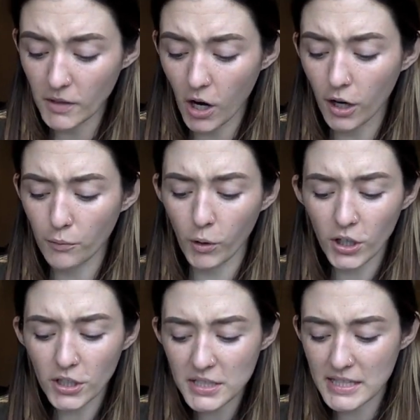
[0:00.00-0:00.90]
are
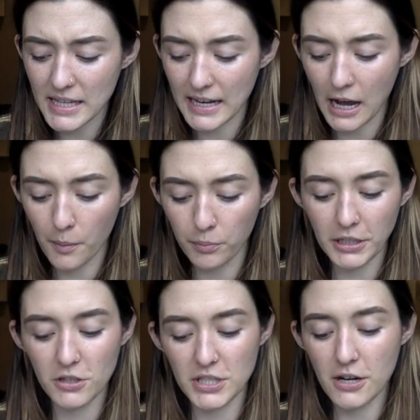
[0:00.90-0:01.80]
words that help
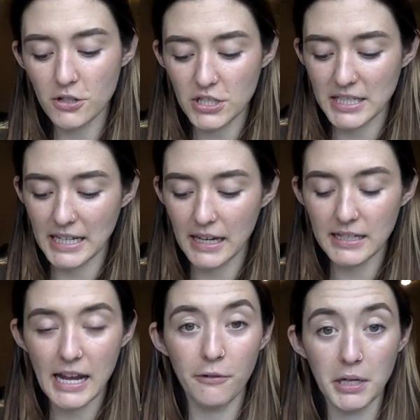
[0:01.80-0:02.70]
readers
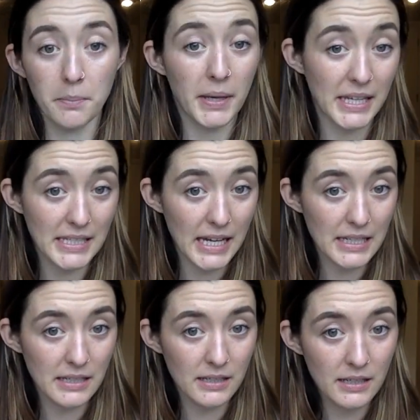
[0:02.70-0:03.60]
understand how an
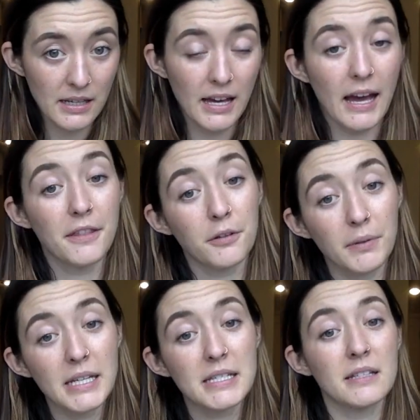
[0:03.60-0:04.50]
opinion and the
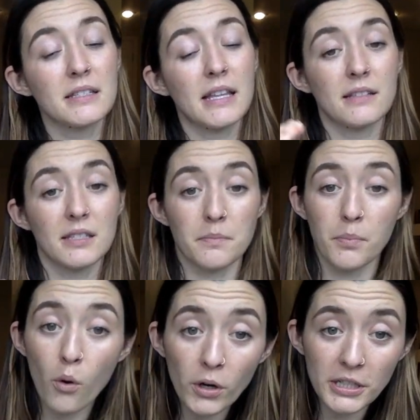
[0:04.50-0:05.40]
reasons that
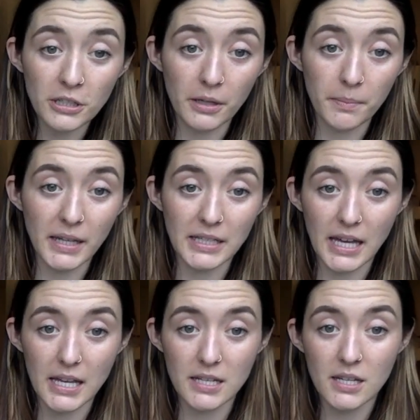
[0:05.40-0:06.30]
support your
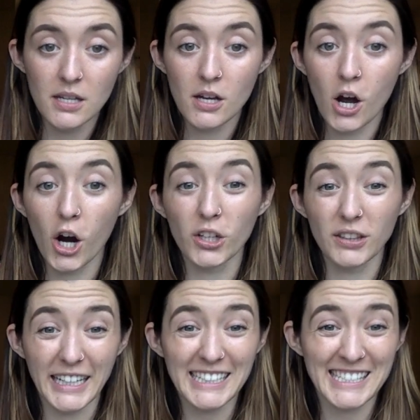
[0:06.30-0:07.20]
opinion are
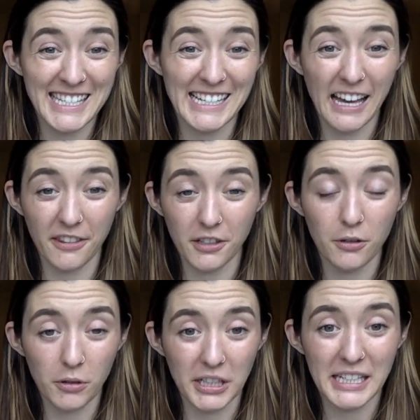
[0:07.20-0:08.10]
linked together
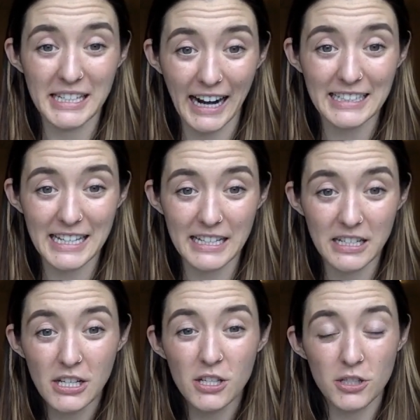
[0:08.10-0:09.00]
or connected.
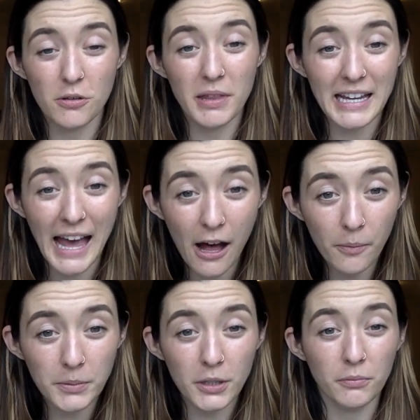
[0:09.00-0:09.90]
So they
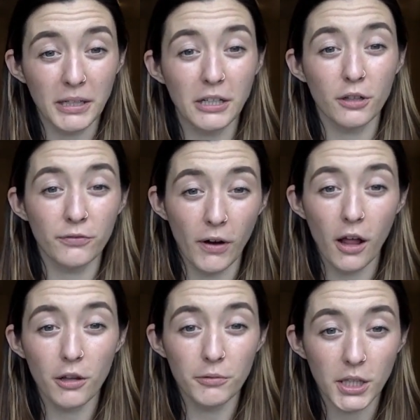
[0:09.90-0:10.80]
help your reader
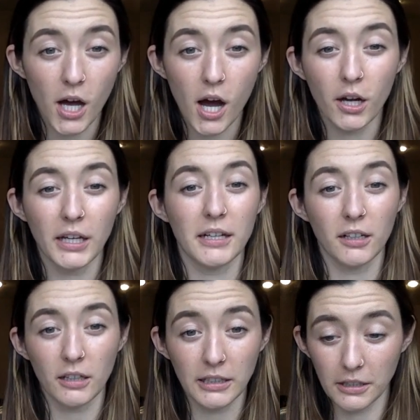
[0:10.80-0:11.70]
follow along in
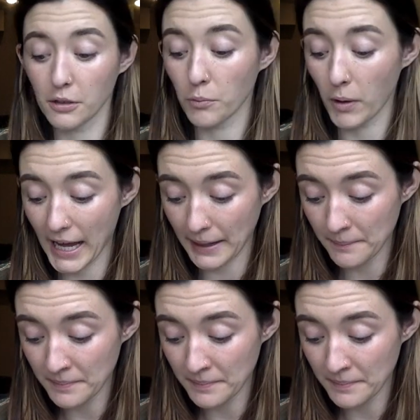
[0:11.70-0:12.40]
a clear way.